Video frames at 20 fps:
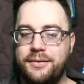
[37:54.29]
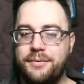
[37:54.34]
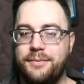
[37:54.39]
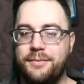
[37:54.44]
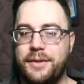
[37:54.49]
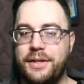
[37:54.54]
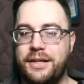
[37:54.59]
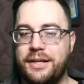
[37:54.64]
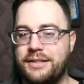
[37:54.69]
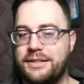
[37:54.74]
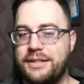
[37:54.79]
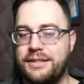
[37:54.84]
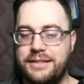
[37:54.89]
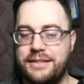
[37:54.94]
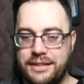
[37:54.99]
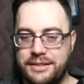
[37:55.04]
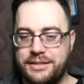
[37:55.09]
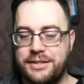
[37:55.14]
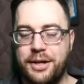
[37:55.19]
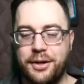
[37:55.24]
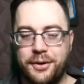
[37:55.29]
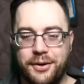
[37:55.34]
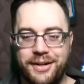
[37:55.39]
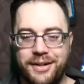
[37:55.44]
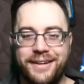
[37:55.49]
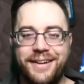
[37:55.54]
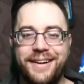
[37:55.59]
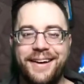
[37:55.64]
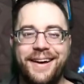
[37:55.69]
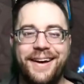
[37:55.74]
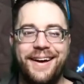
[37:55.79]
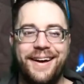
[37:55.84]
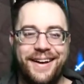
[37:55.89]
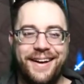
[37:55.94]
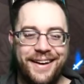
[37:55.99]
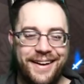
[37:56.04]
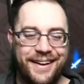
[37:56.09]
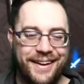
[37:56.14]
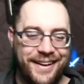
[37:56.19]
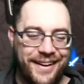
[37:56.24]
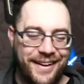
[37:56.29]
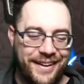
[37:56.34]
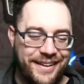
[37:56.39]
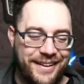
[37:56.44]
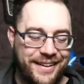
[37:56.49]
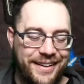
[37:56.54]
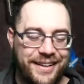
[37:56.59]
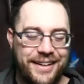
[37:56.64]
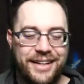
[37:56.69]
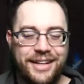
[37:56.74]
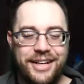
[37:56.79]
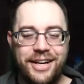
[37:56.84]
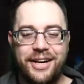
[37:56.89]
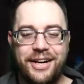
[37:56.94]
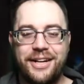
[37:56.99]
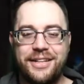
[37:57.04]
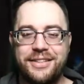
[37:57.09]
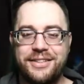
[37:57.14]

Because I said so. Alright,